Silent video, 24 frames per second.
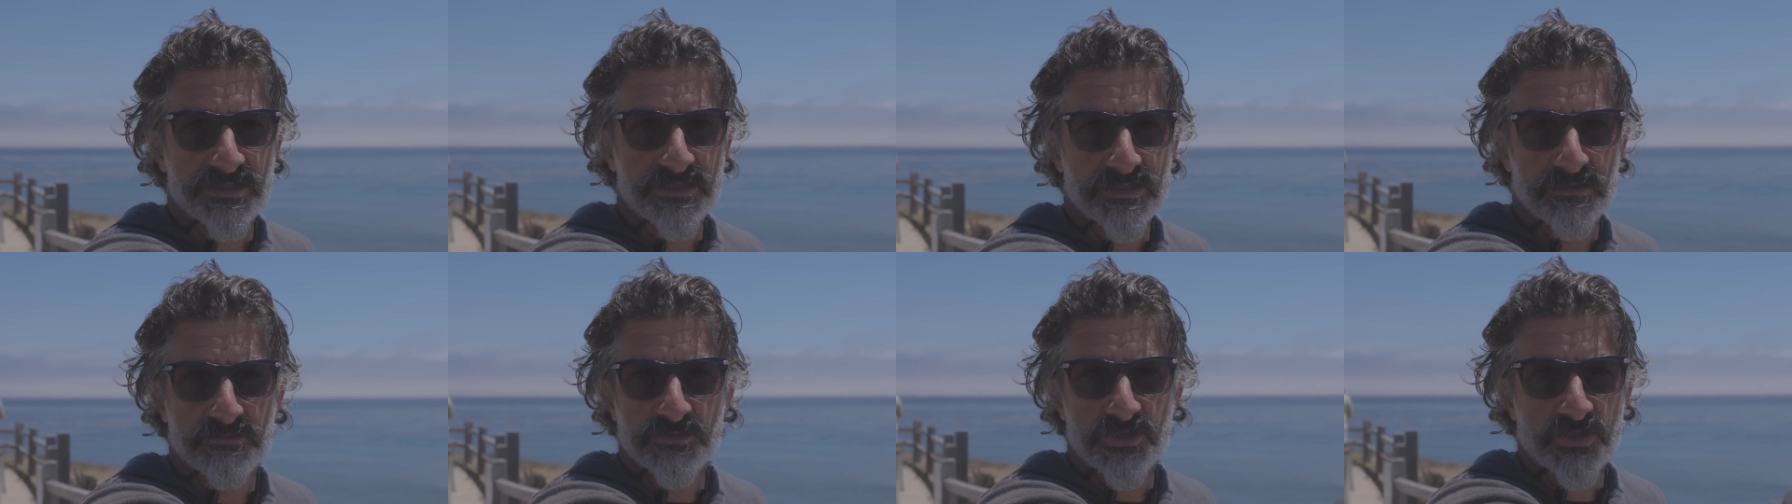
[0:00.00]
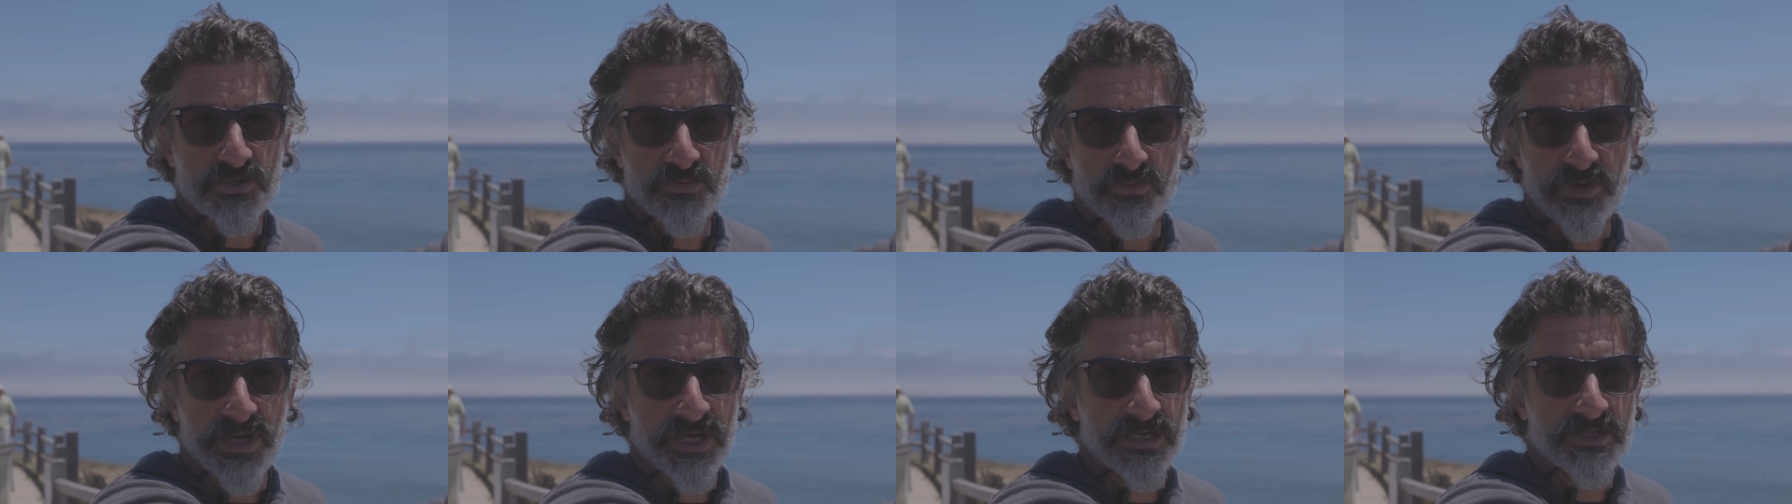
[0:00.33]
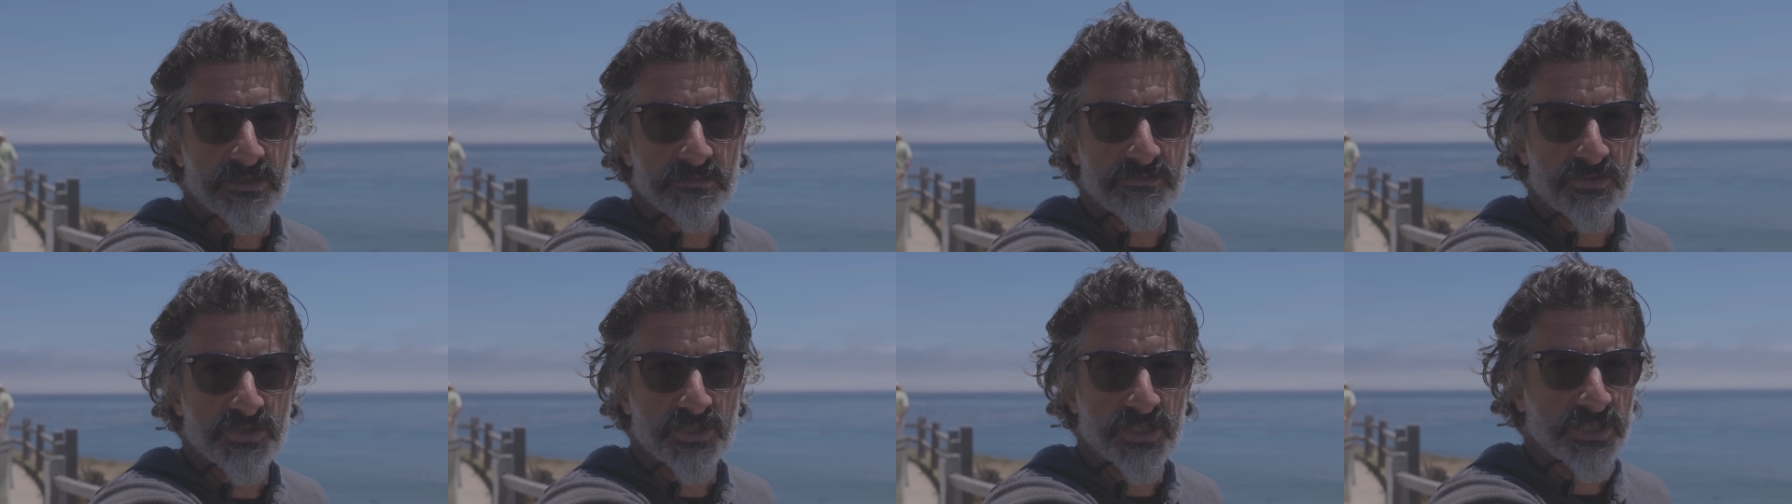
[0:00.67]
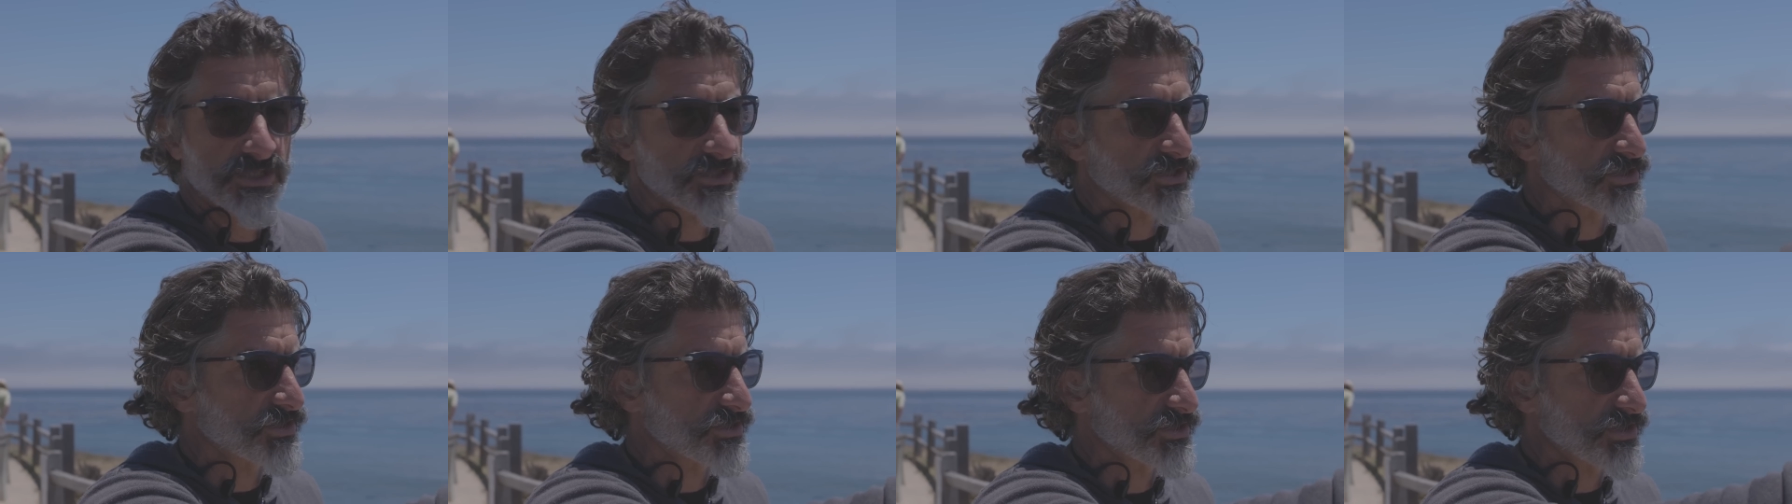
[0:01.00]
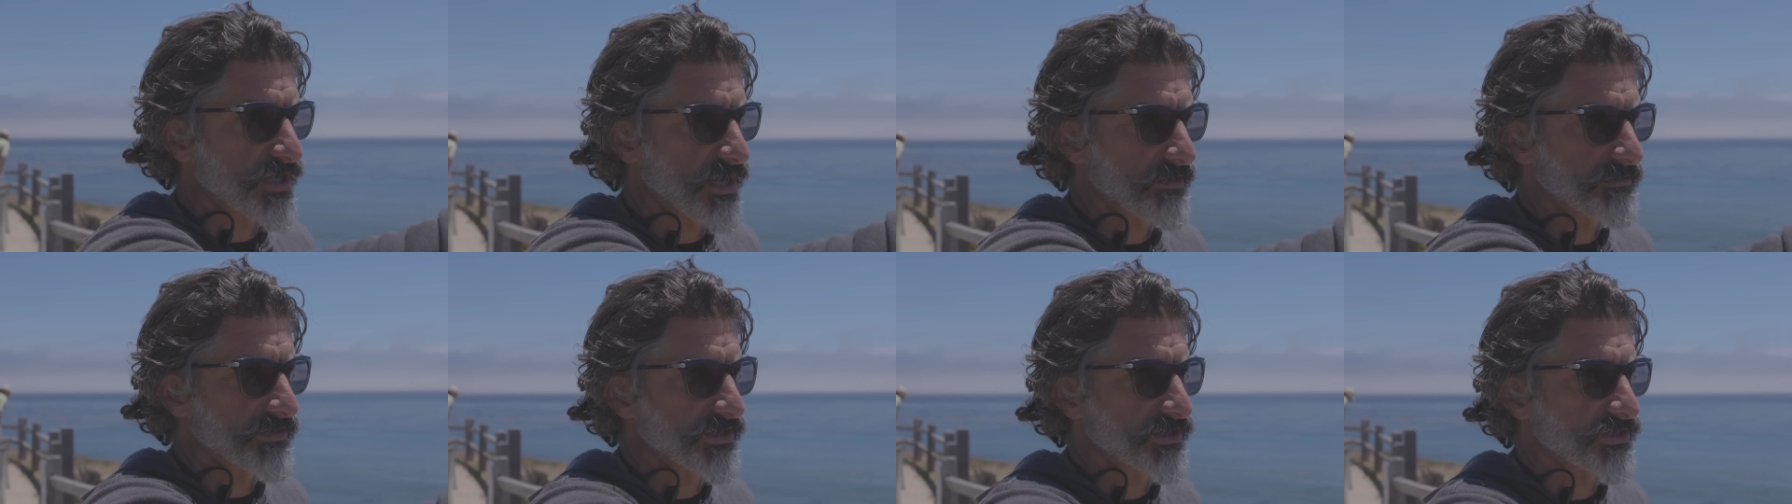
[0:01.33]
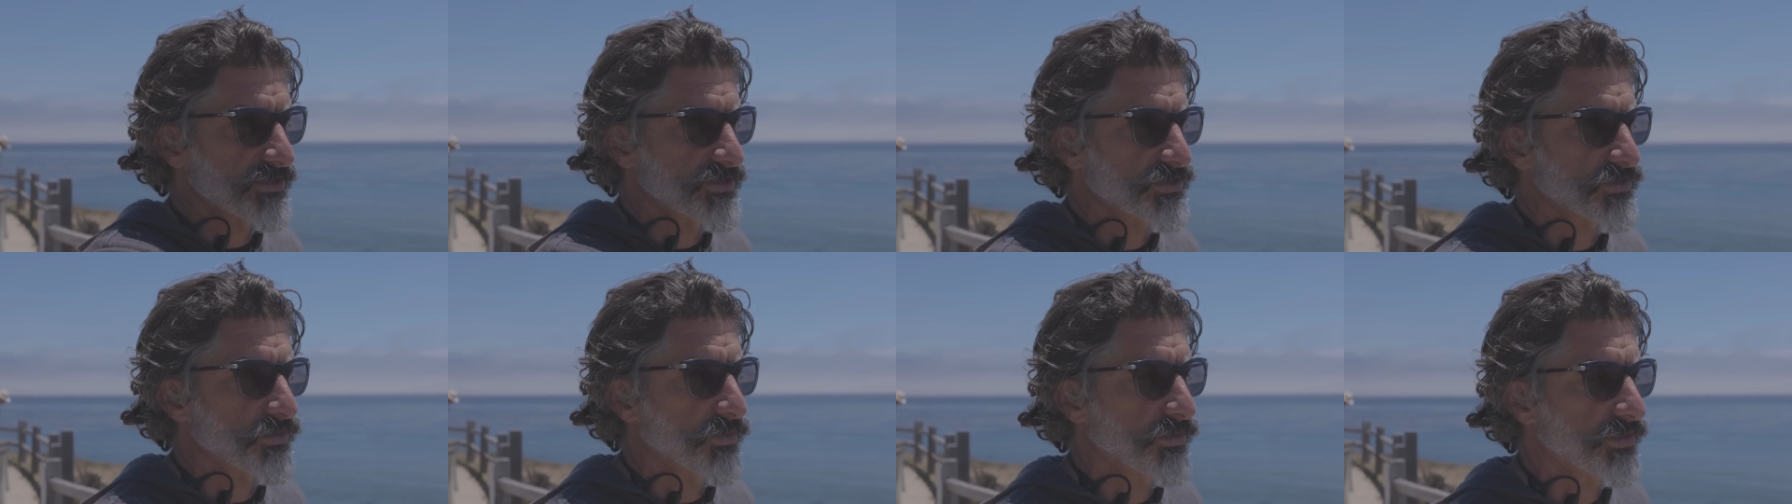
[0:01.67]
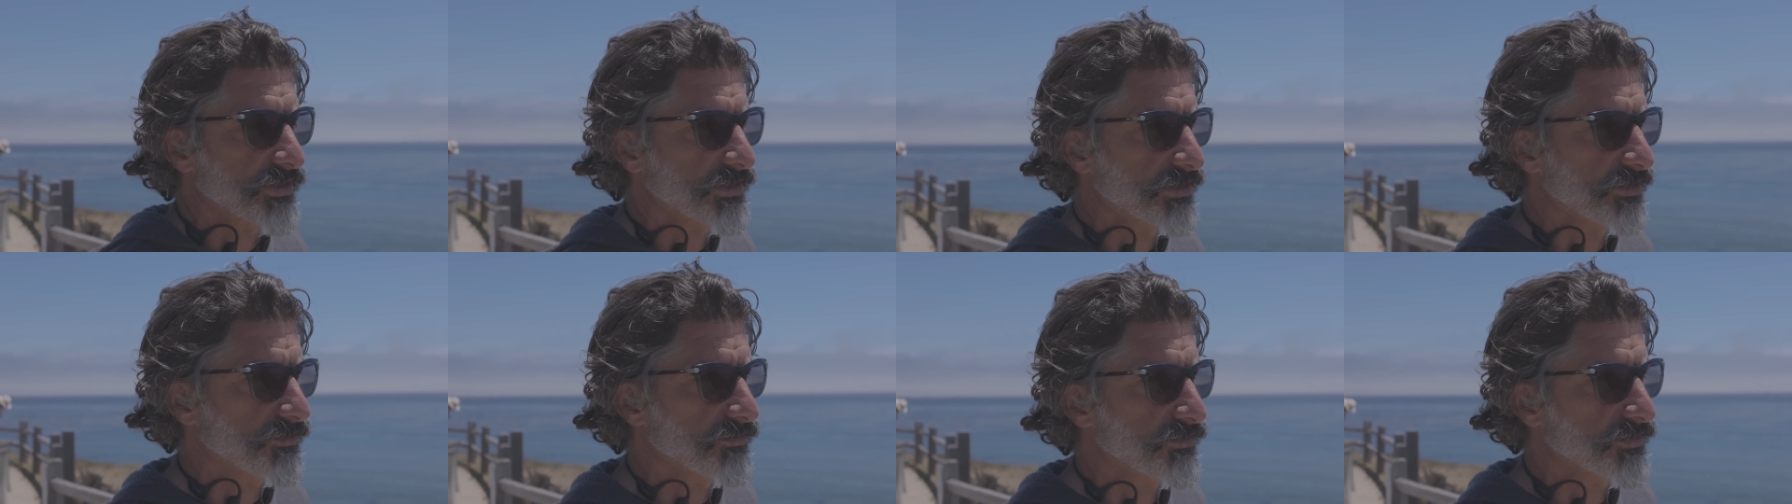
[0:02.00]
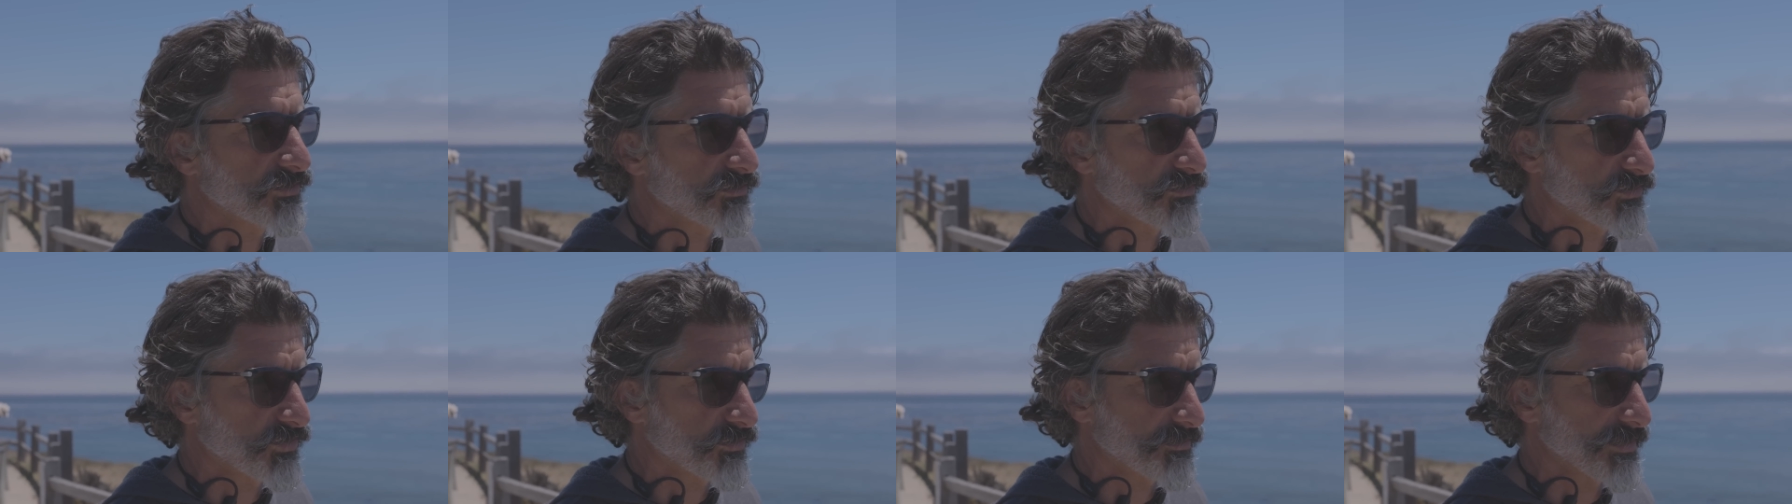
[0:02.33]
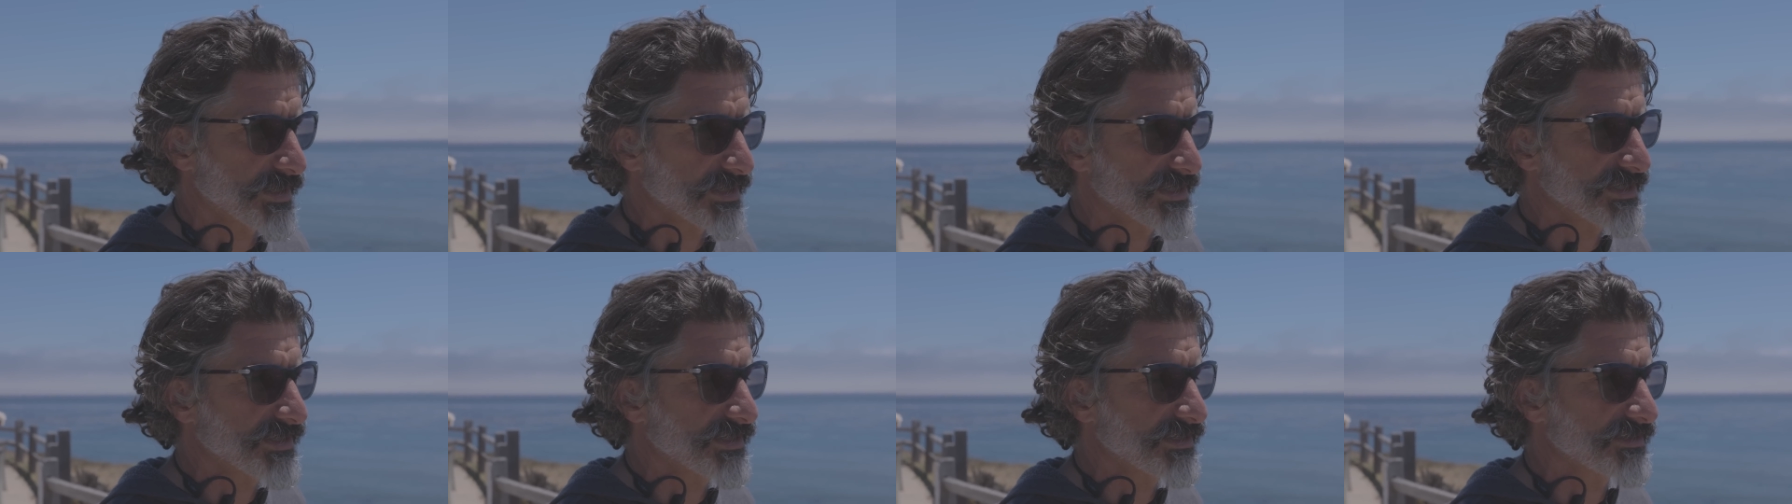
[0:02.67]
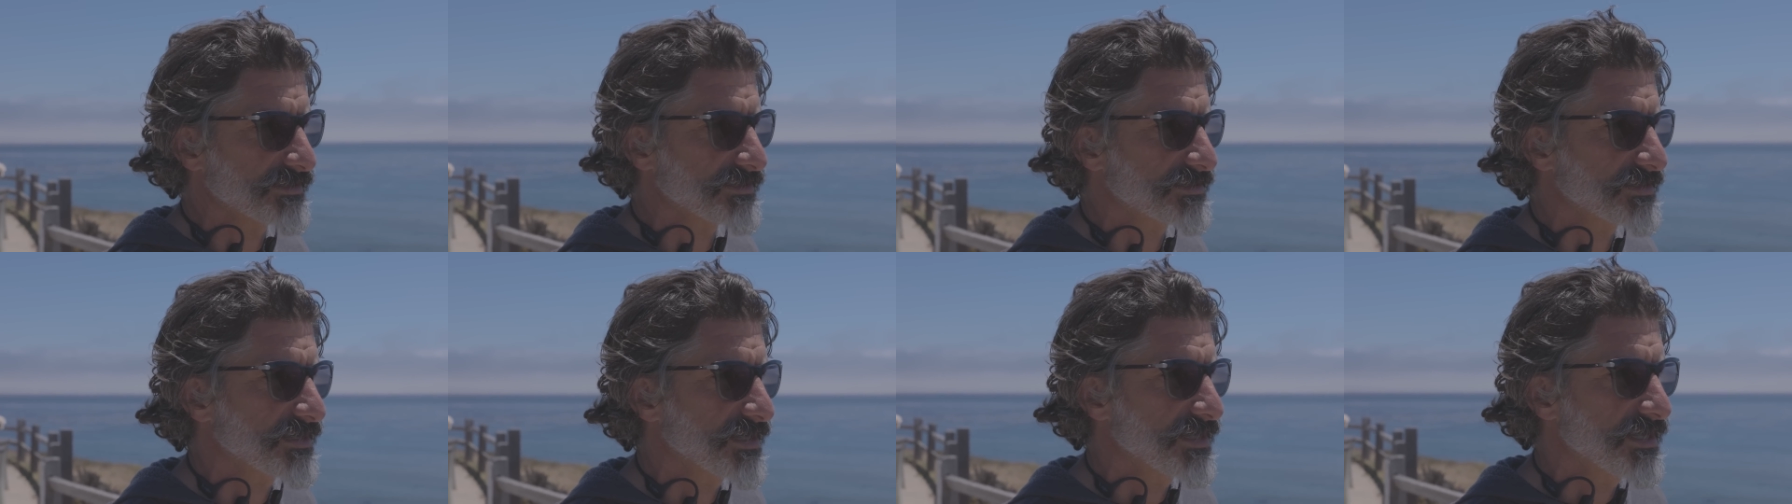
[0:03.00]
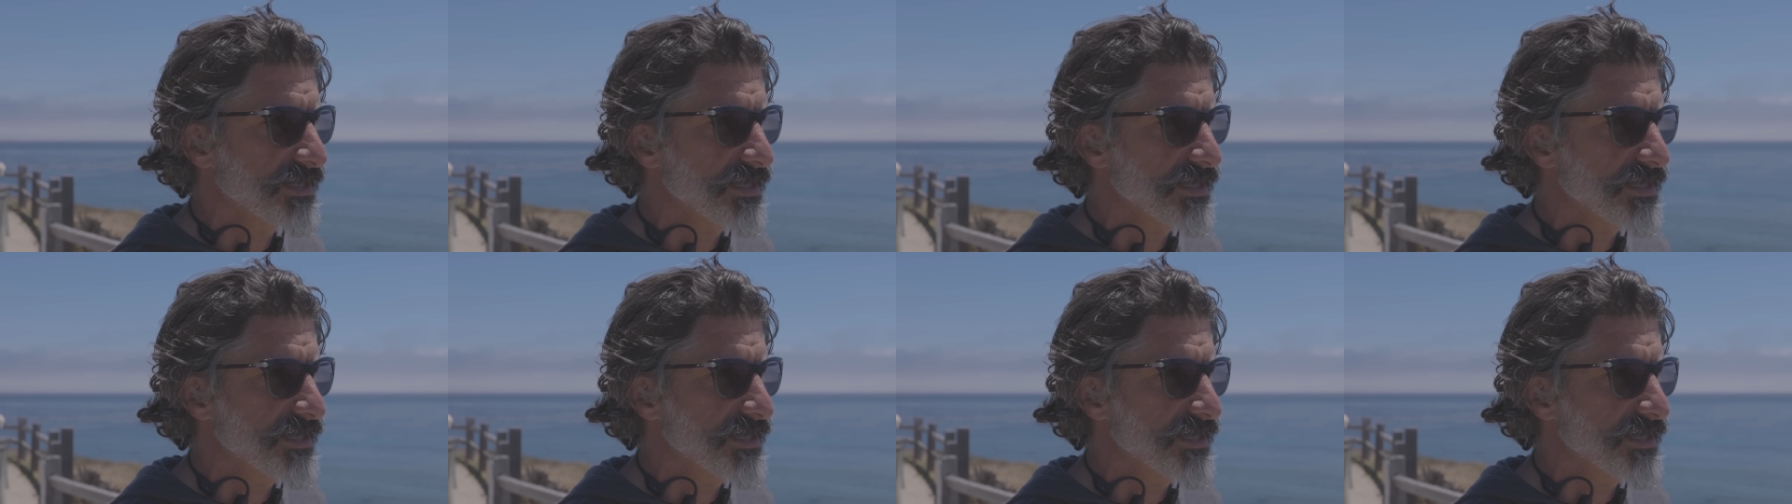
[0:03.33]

Some just random chick just saw me in a store here with, with my kids.